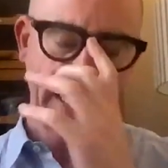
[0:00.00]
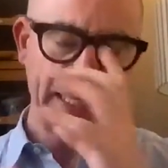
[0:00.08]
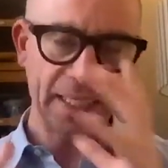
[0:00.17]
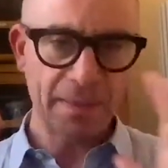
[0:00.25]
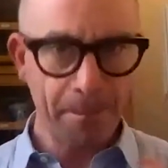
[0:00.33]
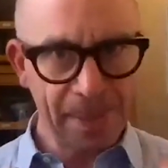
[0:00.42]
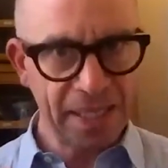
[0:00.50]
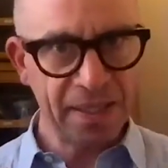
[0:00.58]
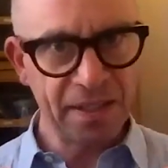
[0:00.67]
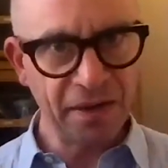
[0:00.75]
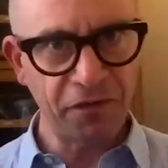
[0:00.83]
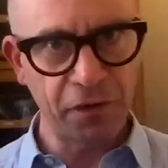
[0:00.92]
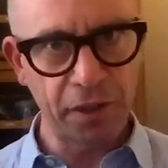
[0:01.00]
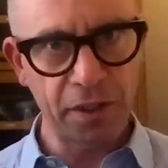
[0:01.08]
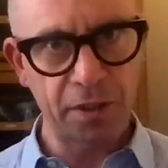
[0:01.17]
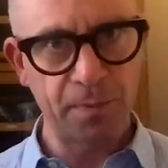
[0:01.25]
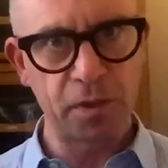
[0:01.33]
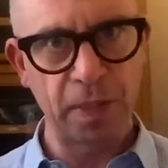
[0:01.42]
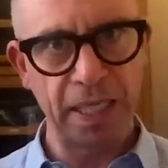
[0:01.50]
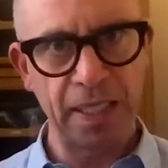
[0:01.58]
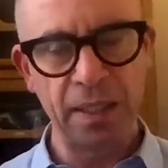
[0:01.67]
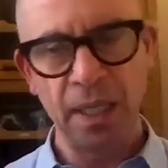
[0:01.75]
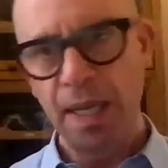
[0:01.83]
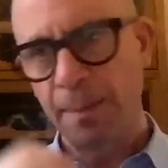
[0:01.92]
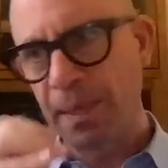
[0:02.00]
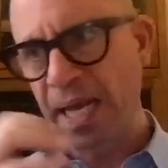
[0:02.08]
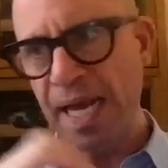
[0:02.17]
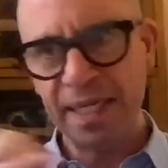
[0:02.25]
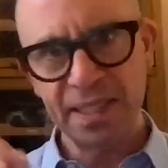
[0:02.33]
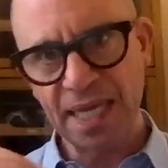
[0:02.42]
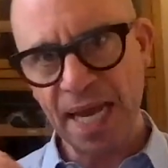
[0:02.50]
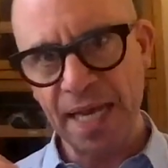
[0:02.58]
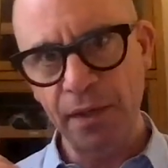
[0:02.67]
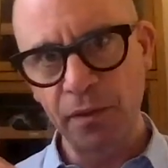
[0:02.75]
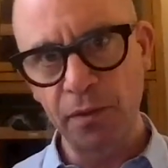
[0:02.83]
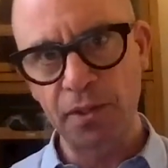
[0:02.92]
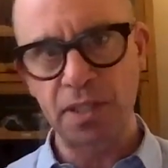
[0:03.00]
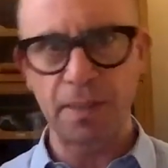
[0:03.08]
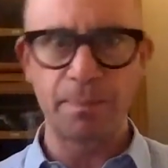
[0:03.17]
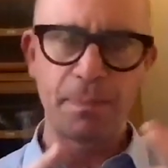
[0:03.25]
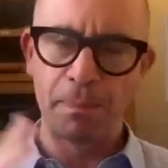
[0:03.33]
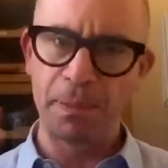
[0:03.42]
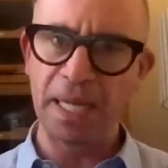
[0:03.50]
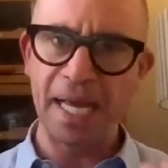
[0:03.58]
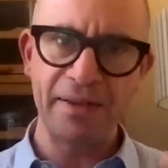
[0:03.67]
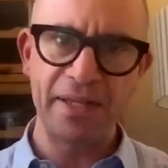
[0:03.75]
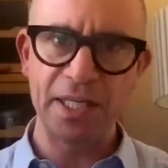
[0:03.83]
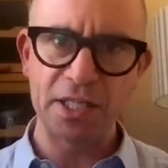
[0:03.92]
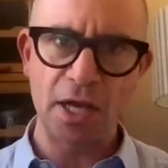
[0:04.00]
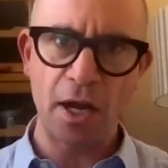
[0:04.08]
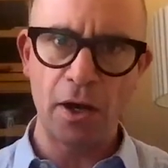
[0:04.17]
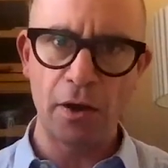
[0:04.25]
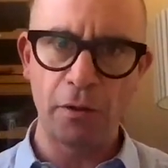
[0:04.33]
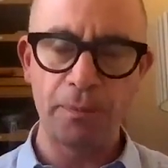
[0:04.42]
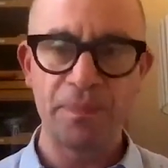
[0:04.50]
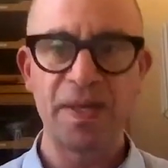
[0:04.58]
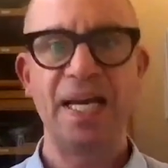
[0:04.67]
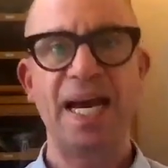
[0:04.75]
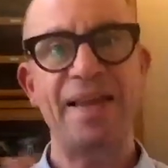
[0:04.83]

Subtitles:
And there's a big difference between playing scales and playing things at home